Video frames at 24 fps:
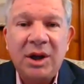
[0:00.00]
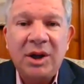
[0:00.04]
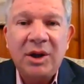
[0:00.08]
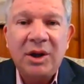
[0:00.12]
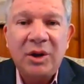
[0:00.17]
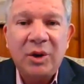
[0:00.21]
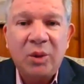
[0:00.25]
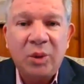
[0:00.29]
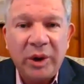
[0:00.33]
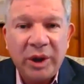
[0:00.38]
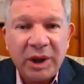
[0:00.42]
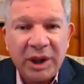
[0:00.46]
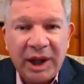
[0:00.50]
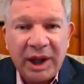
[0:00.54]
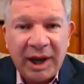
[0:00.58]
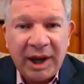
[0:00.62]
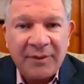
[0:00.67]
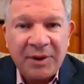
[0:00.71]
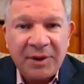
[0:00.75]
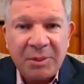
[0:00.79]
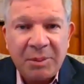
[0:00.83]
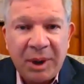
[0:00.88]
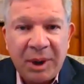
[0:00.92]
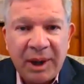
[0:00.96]
you really
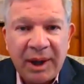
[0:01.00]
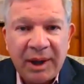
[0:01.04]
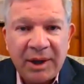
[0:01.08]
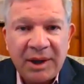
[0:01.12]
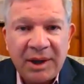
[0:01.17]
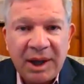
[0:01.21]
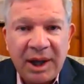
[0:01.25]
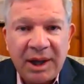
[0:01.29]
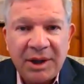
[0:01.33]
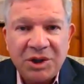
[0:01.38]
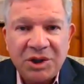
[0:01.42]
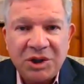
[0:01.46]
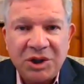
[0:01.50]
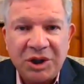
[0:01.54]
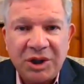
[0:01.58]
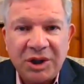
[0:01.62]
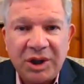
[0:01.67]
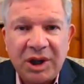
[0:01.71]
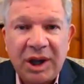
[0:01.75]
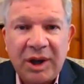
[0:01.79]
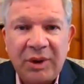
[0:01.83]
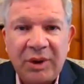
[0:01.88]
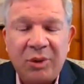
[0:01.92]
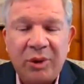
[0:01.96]
have to pay attention
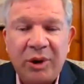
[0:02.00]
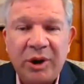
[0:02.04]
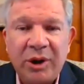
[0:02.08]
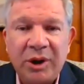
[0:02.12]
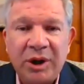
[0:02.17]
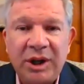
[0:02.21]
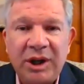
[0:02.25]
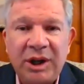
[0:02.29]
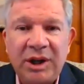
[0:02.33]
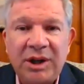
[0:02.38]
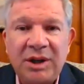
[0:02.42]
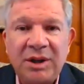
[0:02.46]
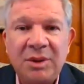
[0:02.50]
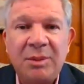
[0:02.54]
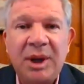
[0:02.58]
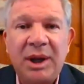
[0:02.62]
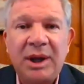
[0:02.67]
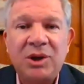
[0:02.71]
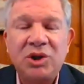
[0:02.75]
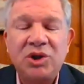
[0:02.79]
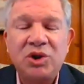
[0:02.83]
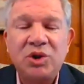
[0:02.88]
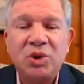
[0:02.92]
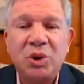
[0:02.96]
and really need to
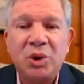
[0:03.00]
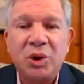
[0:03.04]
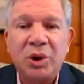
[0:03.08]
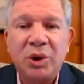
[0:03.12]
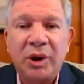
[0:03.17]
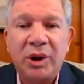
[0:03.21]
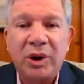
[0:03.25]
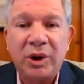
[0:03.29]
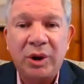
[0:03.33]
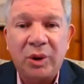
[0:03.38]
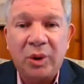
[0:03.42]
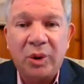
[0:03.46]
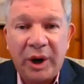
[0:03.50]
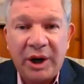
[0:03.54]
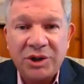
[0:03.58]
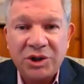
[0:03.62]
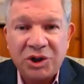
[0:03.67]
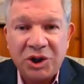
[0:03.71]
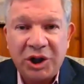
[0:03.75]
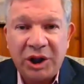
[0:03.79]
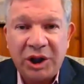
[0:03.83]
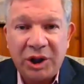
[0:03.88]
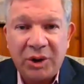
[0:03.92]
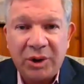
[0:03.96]
make sure that you're
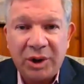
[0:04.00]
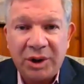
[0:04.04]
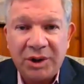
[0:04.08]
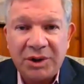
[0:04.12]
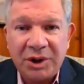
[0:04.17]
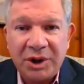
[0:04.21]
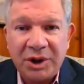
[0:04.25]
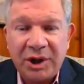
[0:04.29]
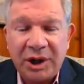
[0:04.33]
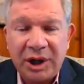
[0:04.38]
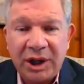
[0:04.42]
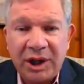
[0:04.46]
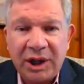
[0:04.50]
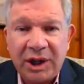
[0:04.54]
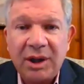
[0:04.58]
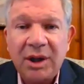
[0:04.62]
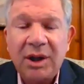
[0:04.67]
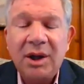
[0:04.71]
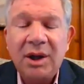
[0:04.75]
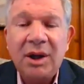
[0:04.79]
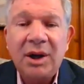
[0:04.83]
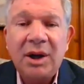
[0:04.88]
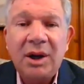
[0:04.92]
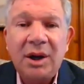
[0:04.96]
questioning your attorney,
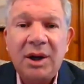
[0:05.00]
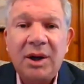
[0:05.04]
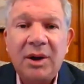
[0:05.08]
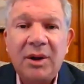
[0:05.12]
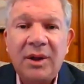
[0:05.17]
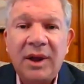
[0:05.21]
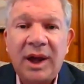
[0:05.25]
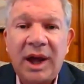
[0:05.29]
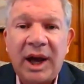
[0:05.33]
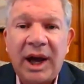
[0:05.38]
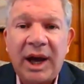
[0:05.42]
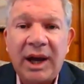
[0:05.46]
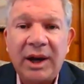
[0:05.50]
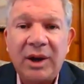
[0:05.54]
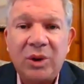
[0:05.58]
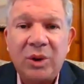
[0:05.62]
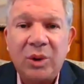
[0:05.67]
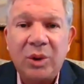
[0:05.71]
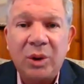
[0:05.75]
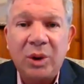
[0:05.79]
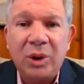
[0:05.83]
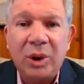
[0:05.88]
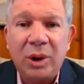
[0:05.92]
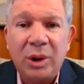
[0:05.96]
that
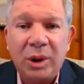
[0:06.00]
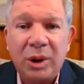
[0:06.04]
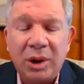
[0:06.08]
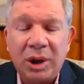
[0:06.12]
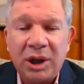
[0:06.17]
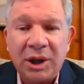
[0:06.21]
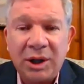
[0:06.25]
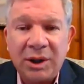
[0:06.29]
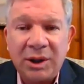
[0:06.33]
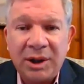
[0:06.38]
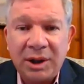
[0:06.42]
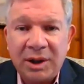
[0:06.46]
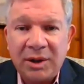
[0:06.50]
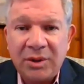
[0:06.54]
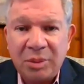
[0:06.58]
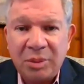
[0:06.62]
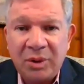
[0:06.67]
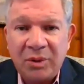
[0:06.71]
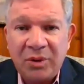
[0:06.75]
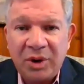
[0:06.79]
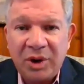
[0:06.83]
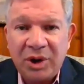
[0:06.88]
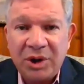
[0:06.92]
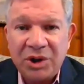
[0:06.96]
you're looking at these
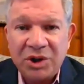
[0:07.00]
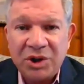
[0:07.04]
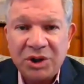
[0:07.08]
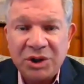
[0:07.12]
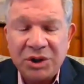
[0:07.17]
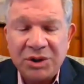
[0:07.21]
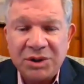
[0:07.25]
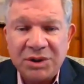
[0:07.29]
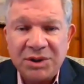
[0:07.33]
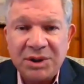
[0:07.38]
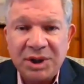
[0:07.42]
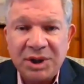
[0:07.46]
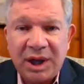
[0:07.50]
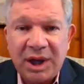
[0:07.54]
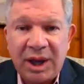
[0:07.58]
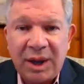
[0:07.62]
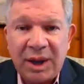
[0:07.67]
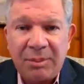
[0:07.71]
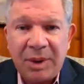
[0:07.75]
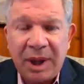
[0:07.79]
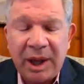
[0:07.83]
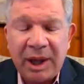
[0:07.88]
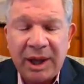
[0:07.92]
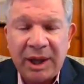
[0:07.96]
provisions
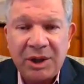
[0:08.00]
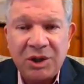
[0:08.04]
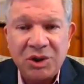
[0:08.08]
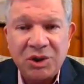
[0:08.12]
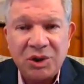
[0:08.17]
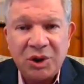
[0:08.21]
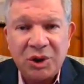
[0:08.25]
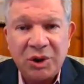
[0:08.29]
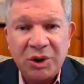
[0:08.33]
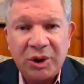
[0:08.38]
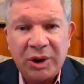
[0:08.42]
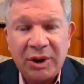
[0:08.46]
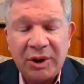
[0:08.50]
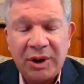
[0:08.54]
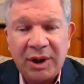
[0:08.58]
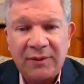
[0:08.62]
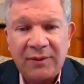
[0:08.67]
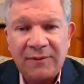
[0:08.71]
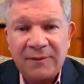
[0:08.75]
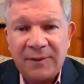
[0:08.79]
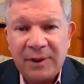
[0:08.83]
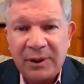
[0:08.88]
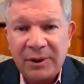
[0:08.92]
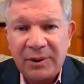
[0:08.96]
and making sure that they
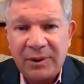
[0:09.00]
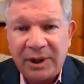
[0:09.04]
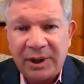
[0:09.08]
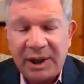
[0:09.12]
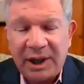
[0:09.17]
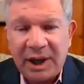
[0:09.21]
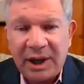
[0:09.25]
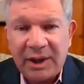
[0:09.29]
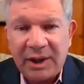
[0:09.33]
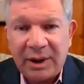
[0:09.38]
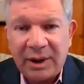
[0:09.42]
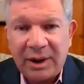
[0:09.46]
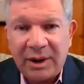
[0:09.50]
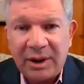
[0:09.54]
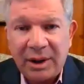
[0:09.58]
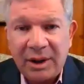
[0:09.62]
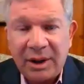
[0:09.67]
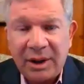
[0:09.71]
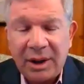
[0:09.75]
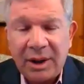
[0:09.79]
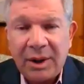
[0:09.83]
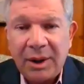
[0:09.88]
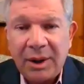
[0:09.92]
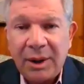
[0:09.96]
flow together.
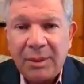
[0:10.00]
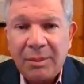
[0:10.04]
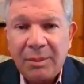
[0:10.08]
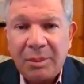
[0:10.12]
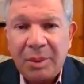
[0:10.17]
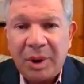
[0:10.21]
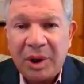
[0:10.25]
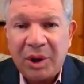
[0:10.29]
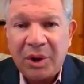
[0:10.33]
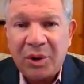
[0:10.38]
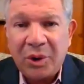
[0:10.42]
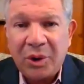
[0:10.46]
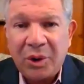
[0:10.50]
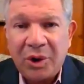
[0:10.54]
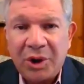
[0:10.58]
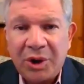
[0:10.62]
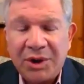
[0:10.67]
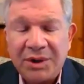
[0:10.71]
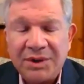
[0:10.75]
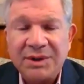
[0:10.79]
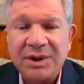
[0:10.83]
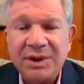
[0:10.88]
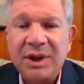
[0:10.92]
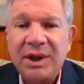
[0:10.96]

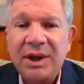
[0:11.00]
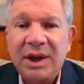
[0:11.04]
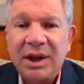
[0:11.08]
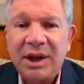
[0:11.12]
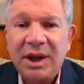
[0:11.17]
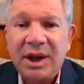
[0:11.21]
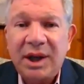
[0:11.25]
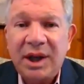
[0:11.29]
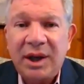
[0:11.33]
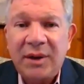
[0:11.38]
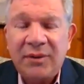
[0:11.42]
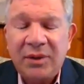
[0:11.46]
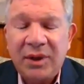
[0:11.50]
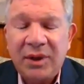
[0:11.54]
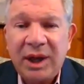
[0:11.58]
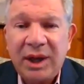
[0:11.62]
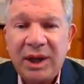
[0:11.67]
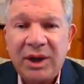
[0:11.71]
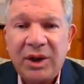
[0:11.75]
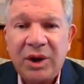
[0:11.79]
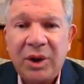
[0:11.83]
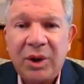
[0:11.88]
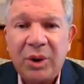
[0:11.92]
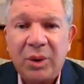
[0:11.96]
Because if they
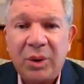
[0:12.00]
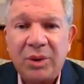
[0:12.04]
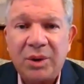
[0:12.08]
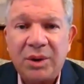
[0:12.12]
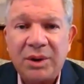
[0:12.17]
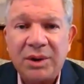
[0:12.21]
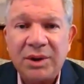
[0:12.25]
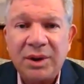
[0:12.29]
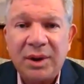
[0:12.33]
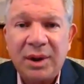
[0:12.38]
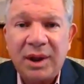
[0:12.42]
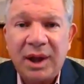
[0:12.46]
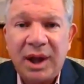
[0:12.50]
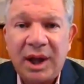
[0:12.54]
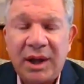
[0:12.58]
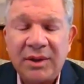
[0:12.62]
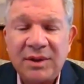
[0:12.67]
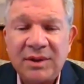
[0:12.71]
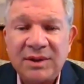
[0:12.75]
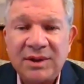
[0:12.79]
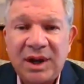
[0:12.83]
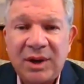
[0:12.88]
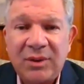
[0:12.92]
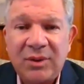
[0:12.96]
don't, then
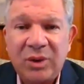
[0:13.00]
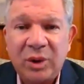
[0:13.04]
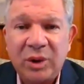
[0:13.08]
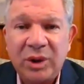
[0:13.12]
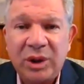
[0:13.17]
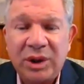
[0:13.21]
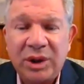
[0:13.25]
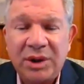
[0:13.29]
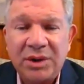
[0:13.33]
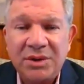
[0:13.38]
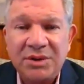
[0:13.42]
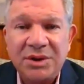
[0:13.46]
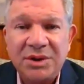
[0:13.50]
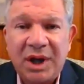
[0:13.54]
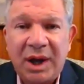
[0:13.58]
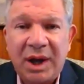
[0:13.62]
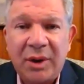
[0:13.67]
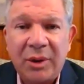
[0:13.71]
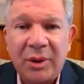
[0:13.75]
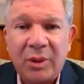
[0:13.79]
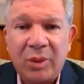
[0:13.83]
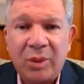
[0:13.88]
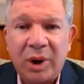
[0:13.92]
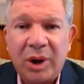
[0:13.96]
several years
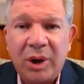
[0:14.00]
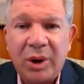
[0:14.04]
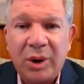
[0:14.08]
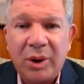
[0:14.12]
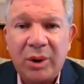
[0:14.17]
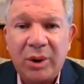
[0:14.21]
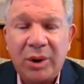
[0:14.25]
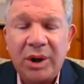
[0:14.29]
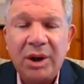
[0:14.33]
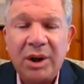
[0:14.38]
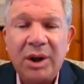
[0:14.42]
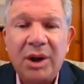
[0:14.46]
down the road,